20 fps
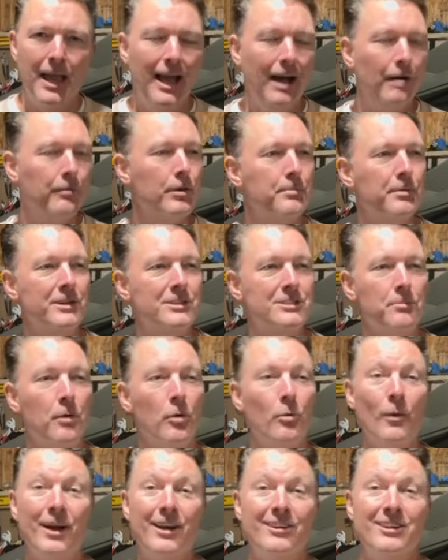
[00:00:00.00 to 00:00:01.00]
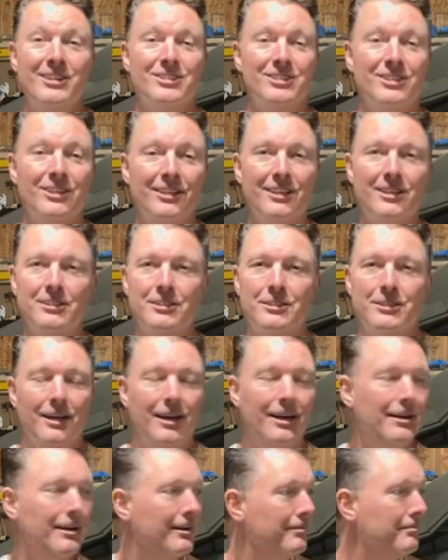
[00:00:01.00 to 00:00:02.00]
I want to bring some awareness to this
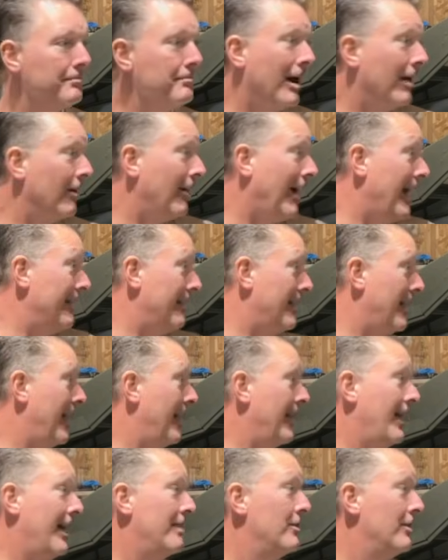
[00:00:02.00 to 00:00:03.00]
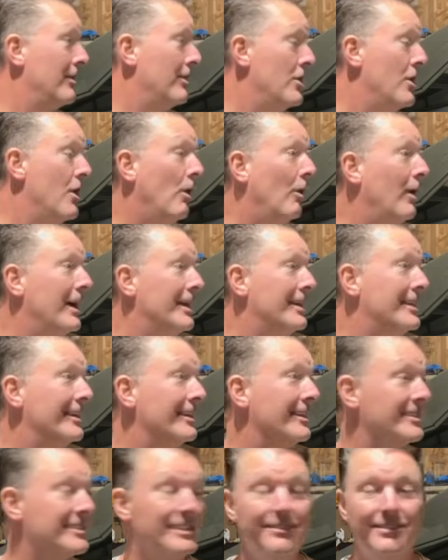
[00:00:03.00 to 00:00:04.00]
model. I had no idea
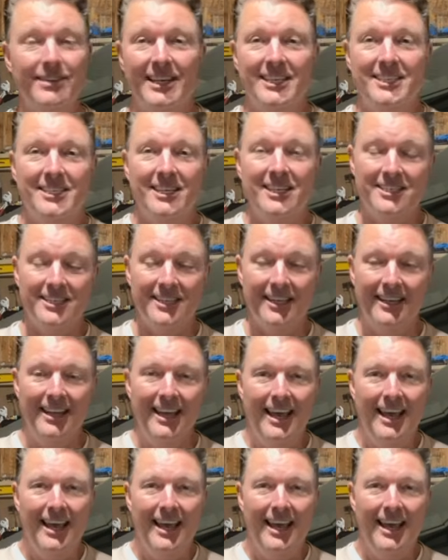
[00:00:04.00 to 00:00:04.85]
this even existed.